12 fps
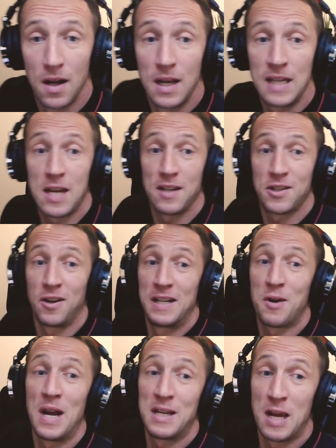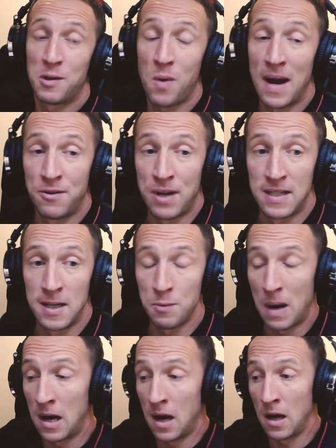It's quite interesting as
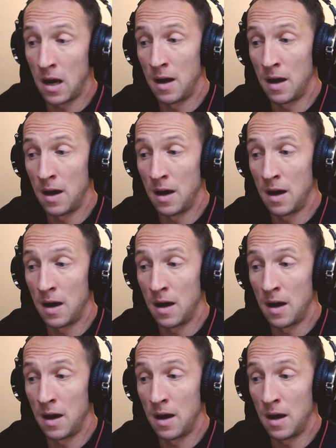well.